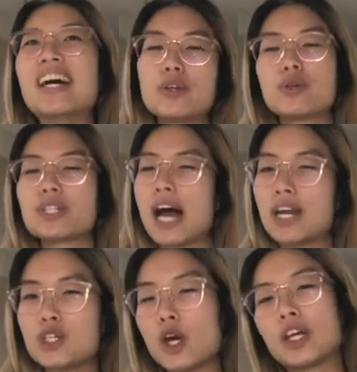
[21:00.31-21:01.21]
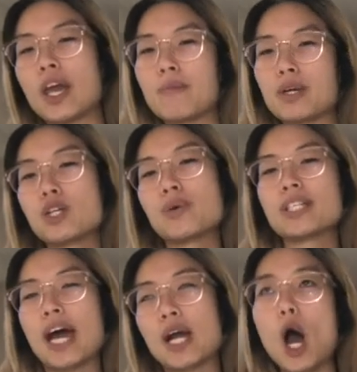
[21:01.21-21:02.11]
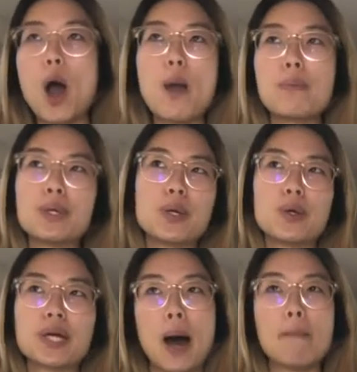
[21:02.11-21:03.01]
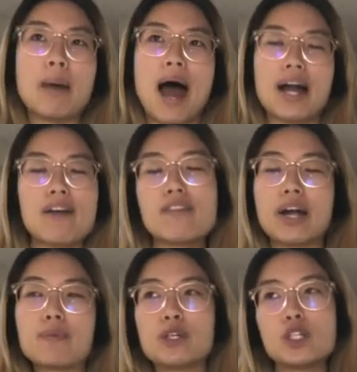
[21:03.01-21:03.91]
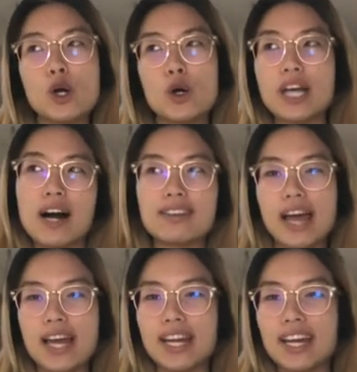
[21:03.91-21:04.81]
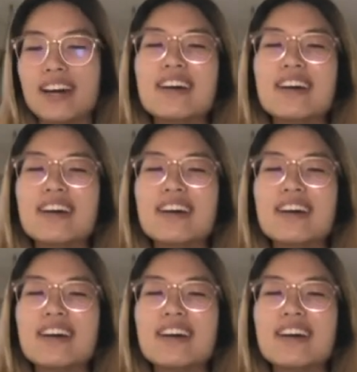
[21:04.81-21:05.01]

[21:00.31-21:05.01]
She was kind of joking, but she was like, hope you come back a very mature young lady.